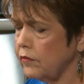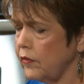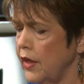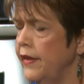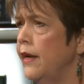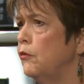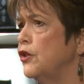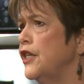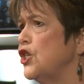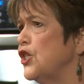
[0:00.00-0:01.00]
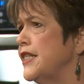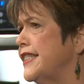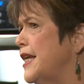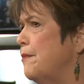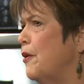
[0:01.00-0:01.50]
And then I'm going to dish
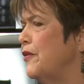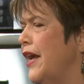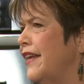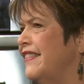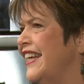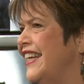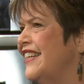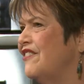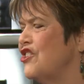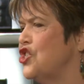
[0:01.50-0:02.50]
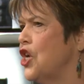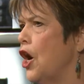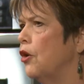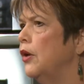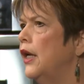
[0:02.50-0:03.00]
this up at the end of the
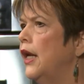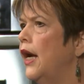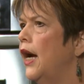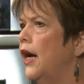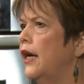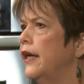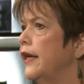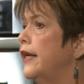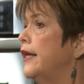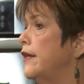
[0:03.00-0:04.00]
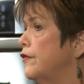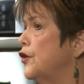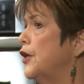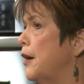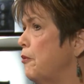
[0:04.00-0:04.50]
show. It is
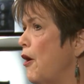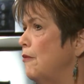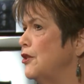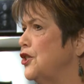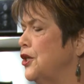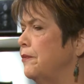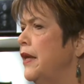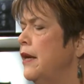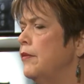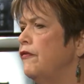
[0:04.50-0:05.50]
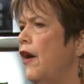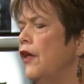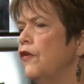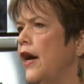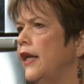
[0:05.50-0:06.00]
good, I promise you. But
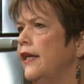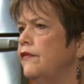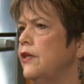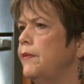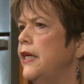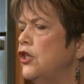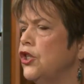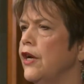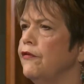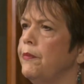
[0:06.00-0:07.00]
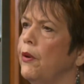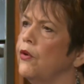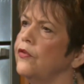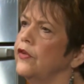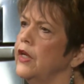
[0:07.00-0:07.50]
Father, I lift up each and every
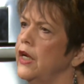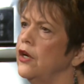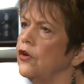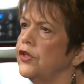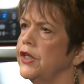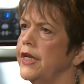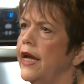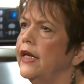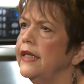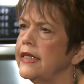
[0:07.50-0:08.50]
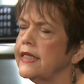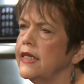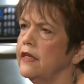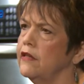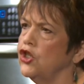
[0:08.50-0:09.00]
person here today
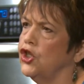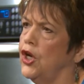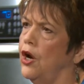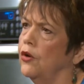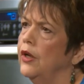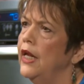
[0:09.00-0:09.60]
listening to this show,